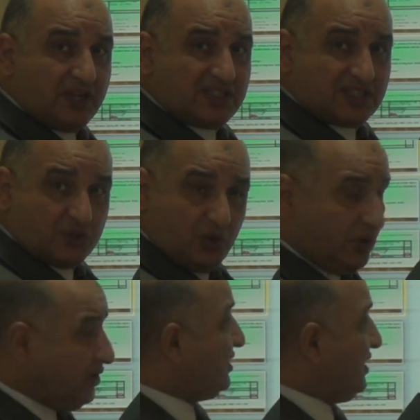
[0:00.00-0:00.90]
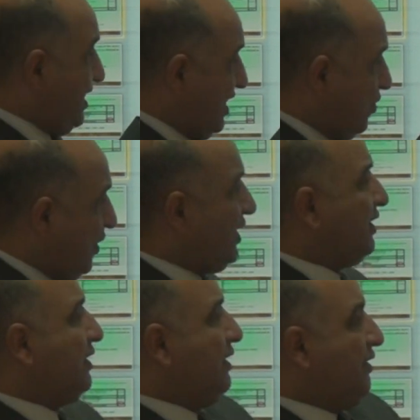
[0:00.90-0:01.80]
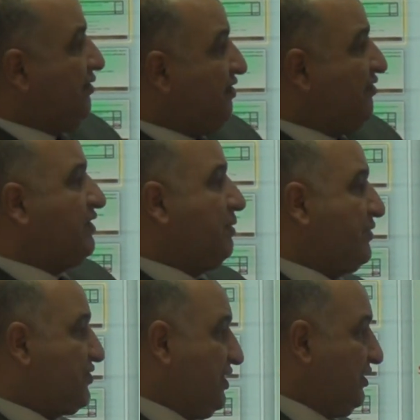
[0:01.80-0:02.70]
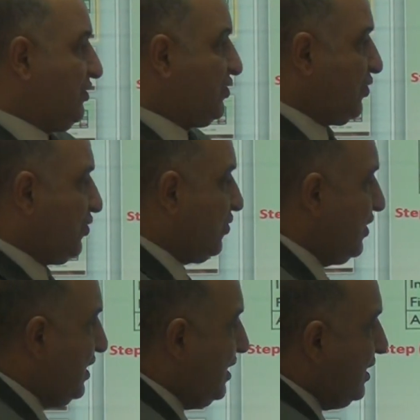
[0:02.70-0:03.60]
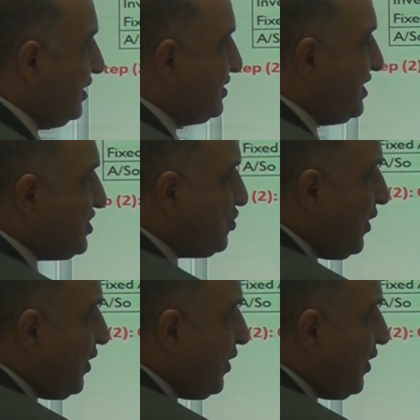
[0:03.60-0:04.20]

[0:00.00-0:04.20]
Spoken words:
S naught equal 50%. So this